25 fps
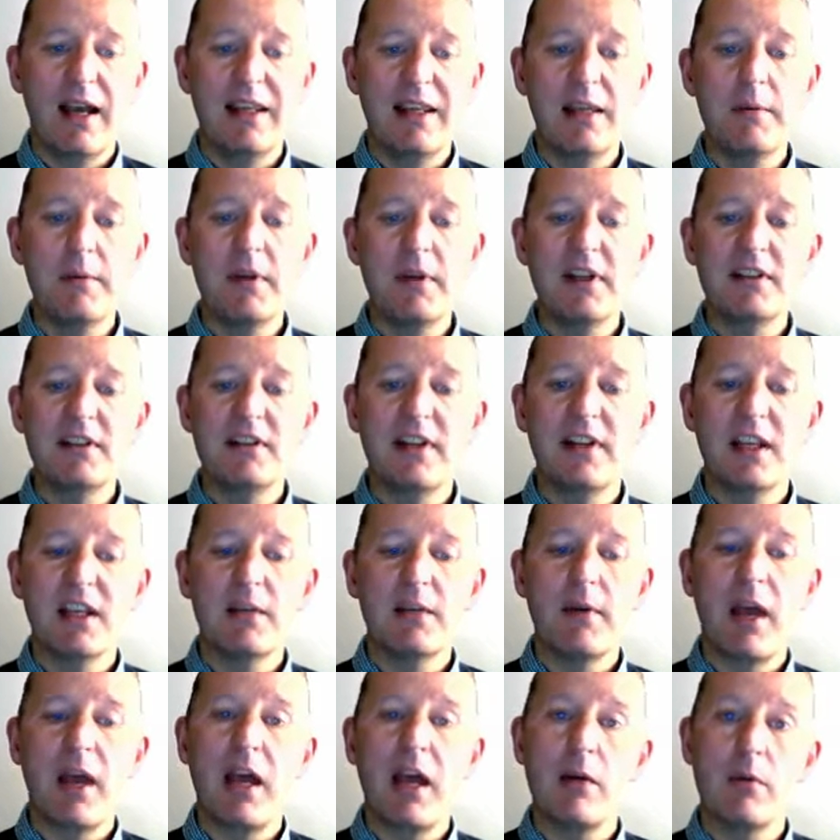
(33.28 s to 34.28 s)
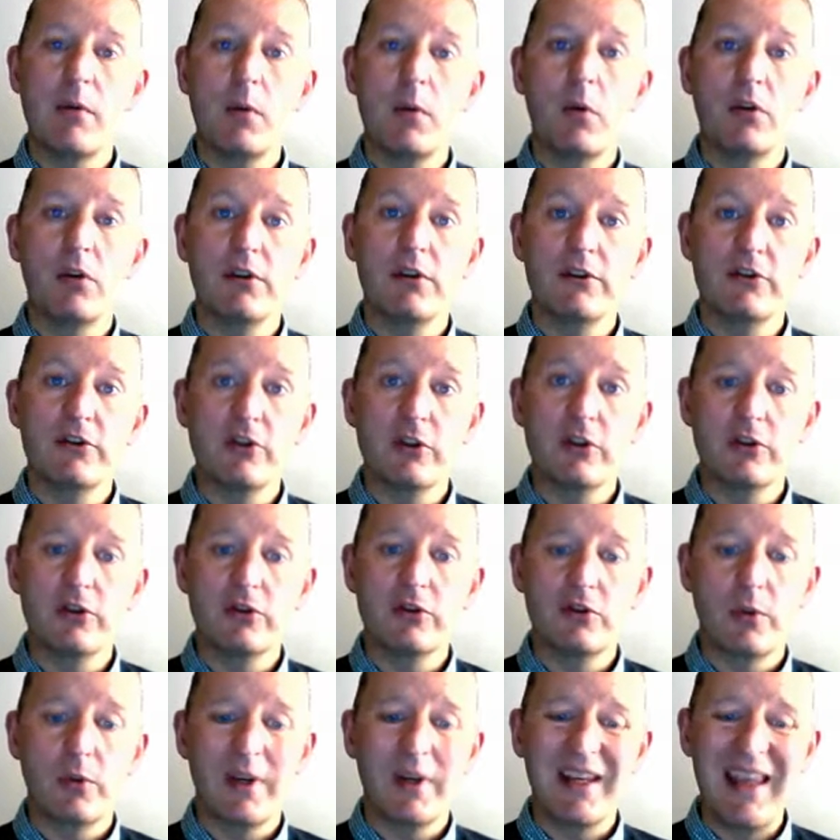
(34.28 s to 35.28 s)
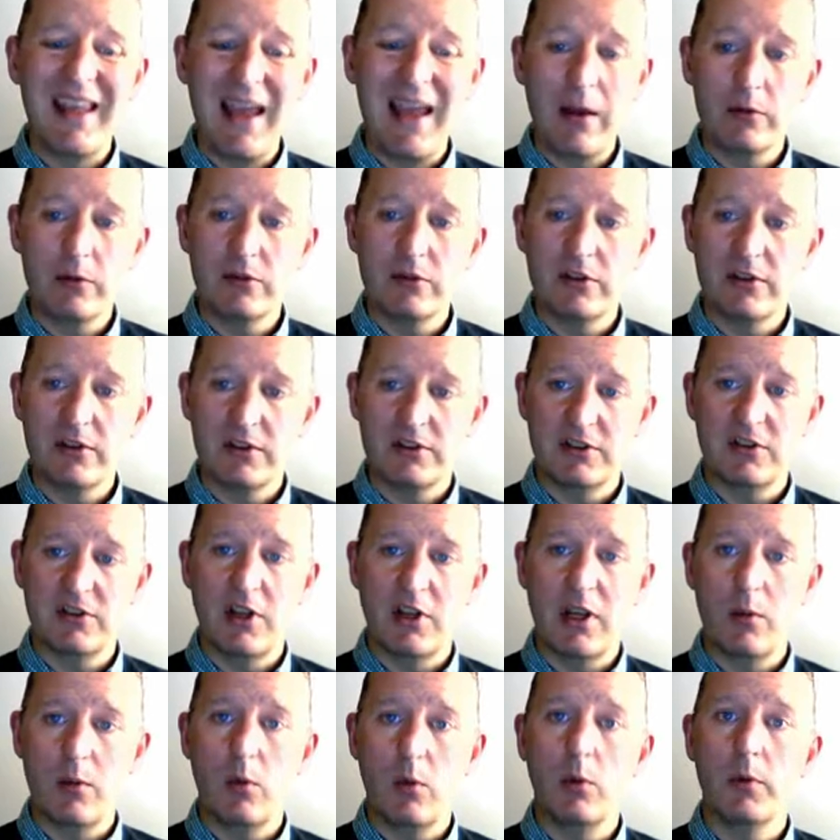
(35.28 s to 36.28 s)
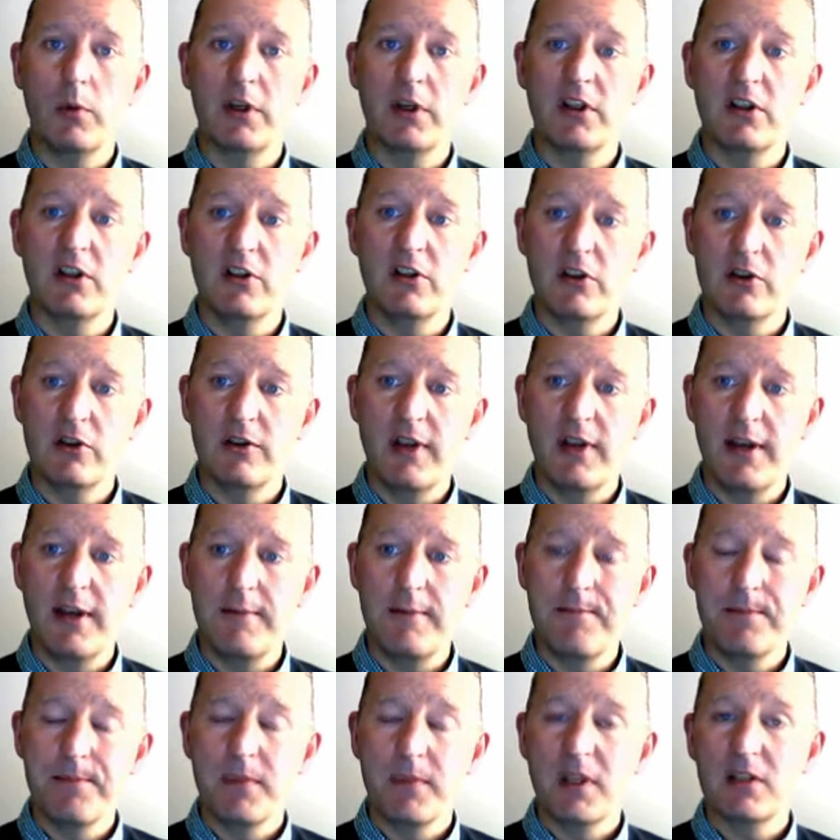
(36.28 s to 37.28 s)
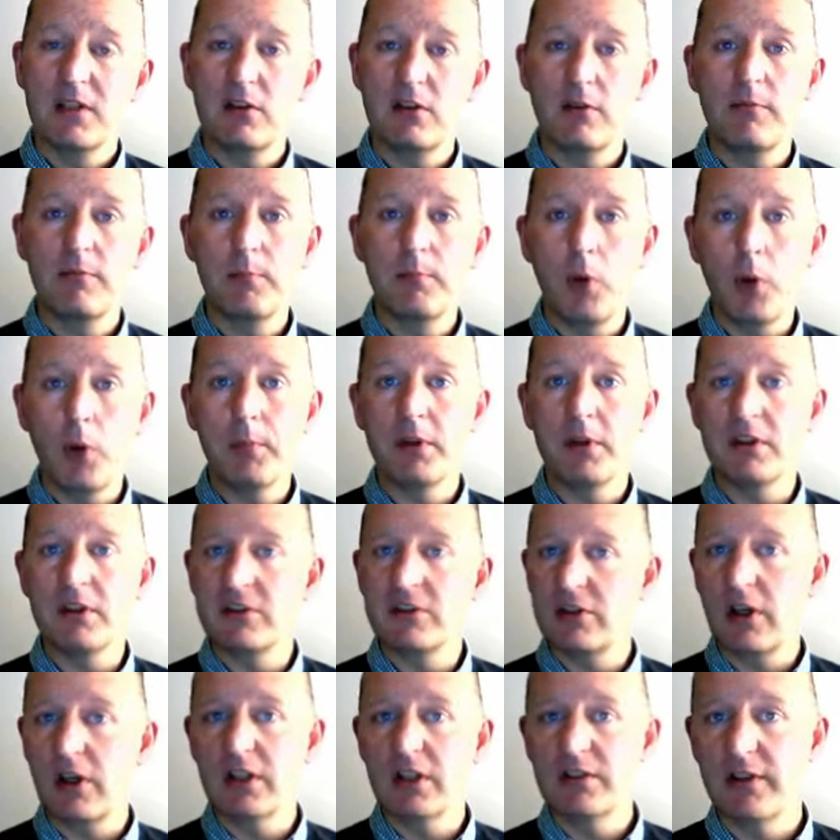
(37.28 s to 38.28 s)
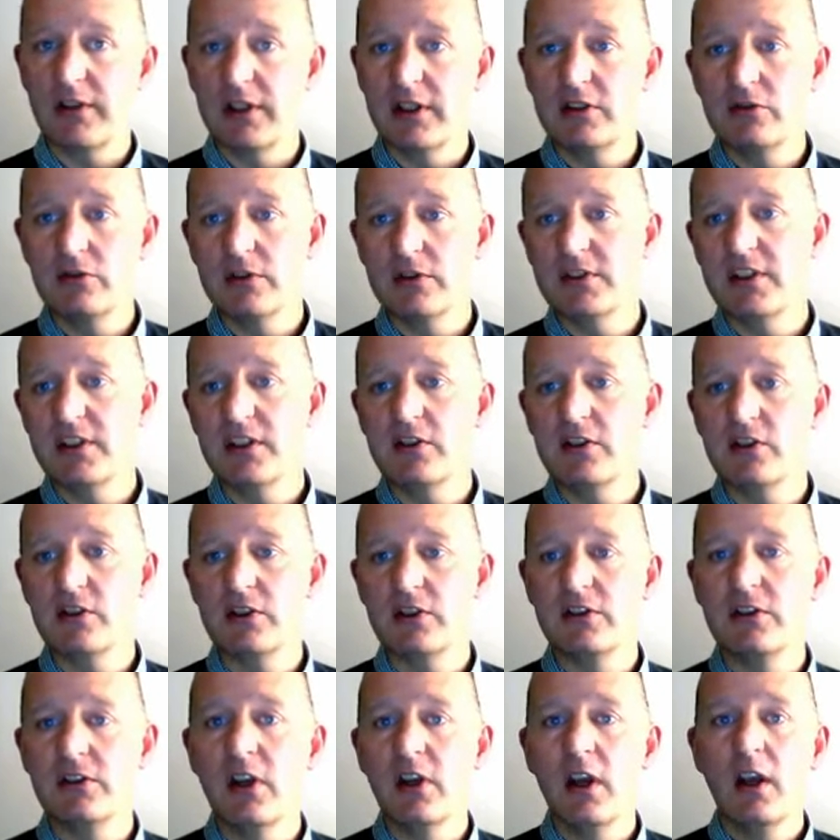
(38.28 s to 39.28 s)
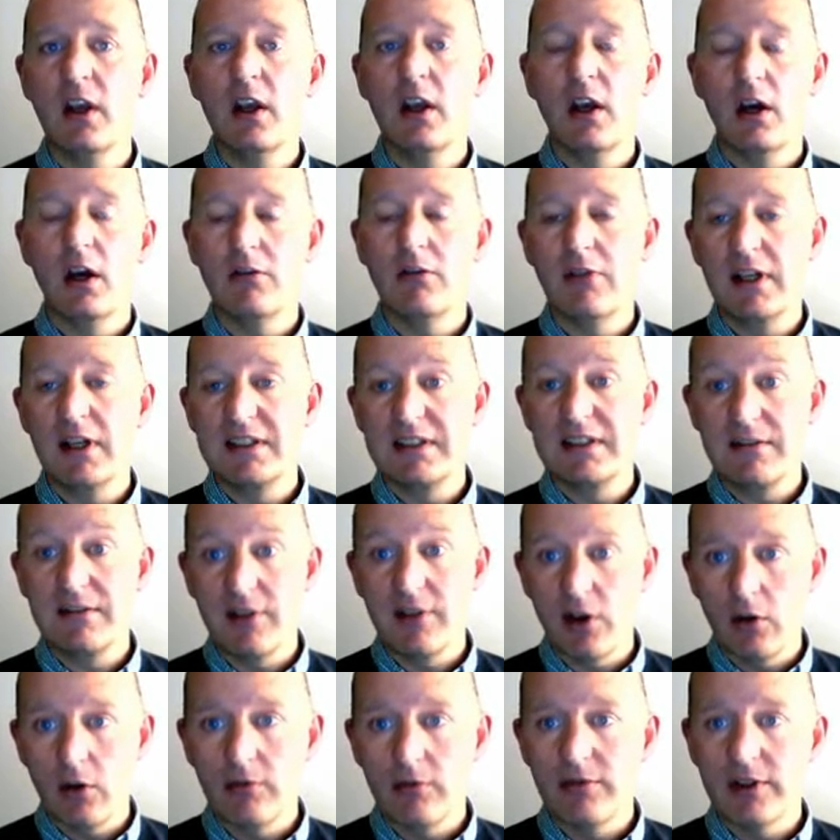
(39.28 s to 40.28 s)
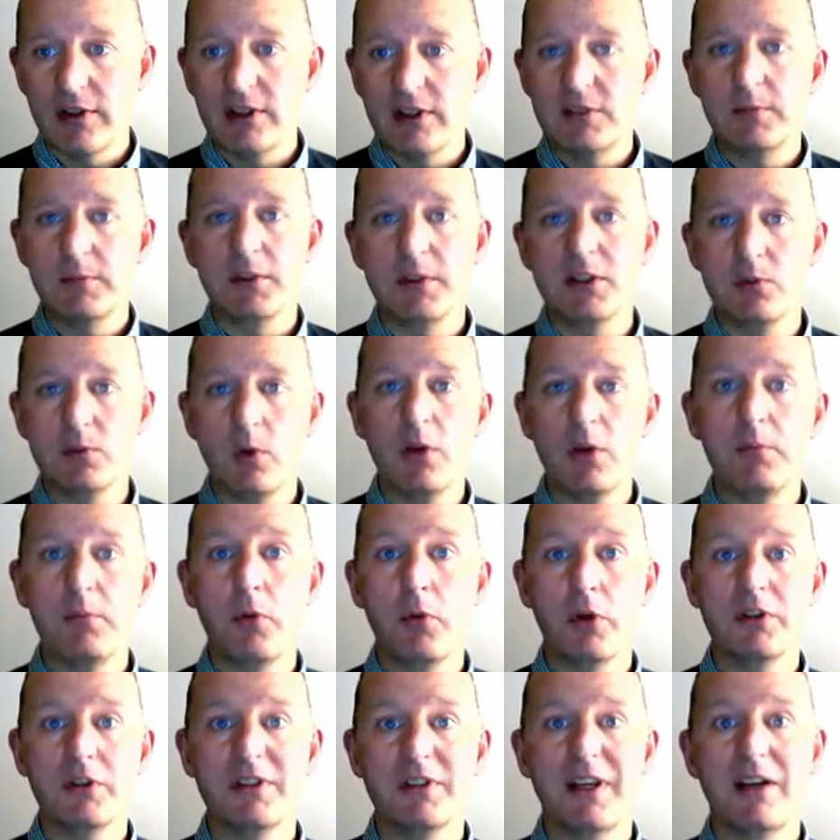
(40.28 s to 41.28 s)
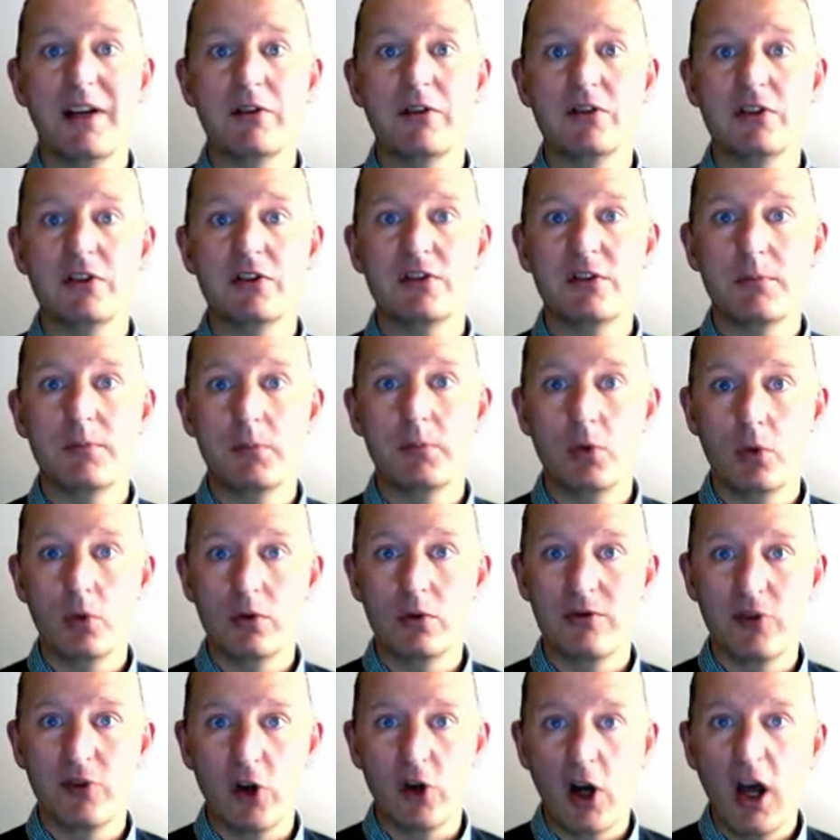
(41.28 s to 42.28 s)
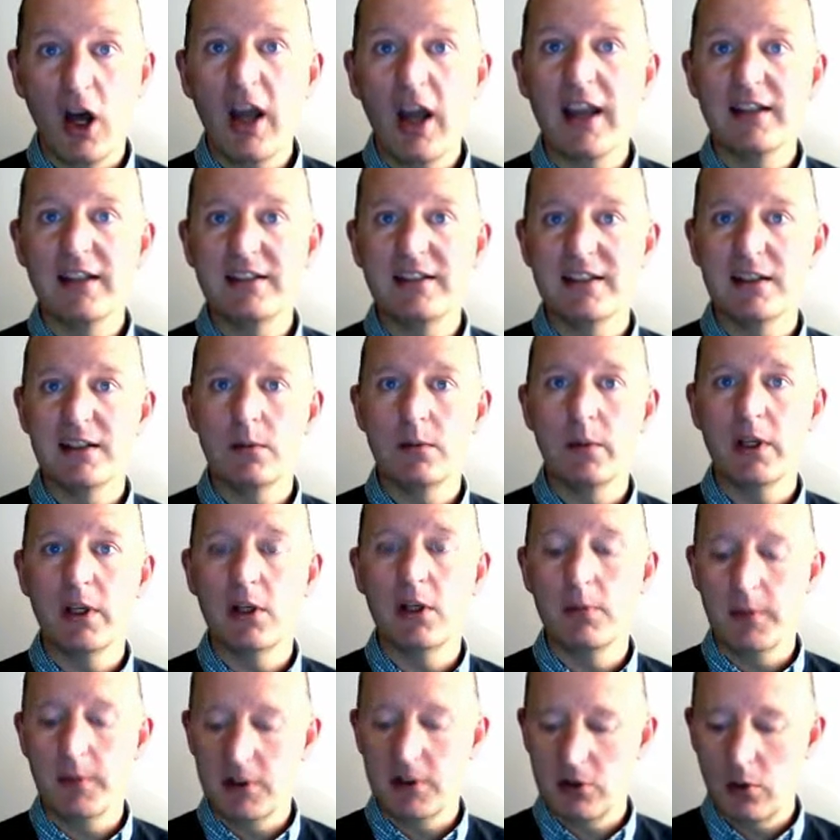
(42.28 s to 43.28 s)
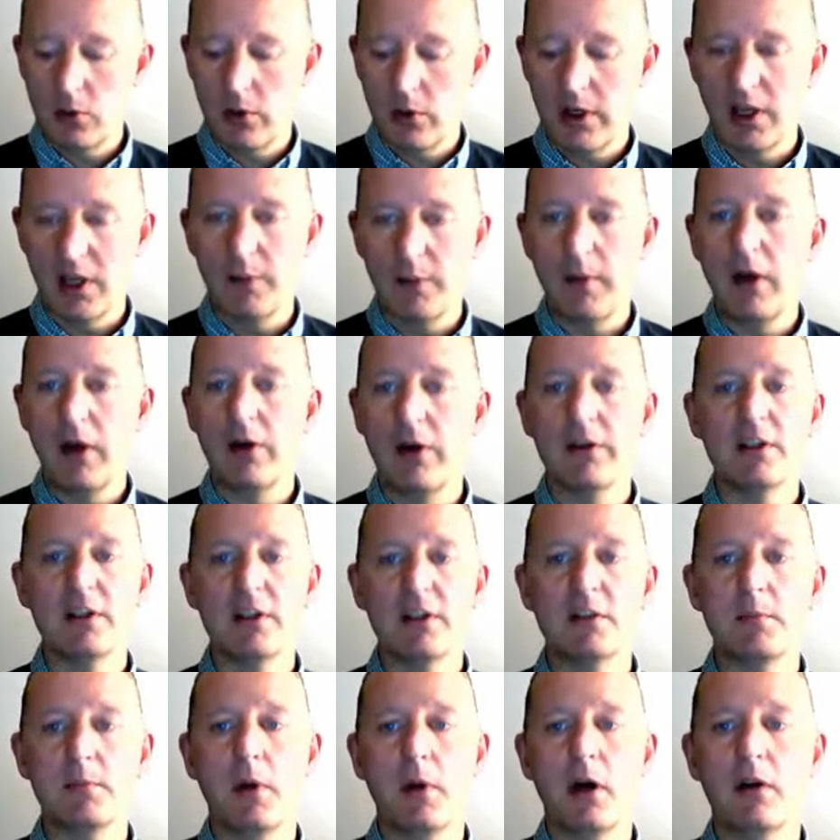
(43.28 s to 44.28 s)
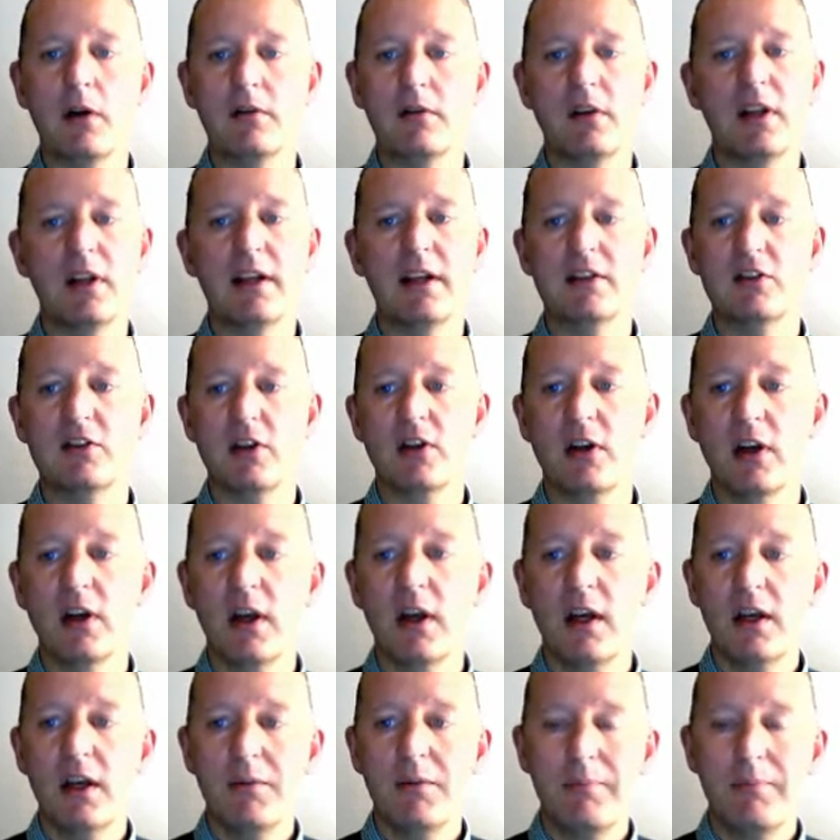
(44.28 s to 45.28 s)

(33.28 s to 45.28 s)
And then we need to think about how we want the students to encounter the site, what we're going to do there. So popular sites for history teachers are relatively obvious, but it's worth pointing out just the broad variety that we could be talking about in this part of the lecture.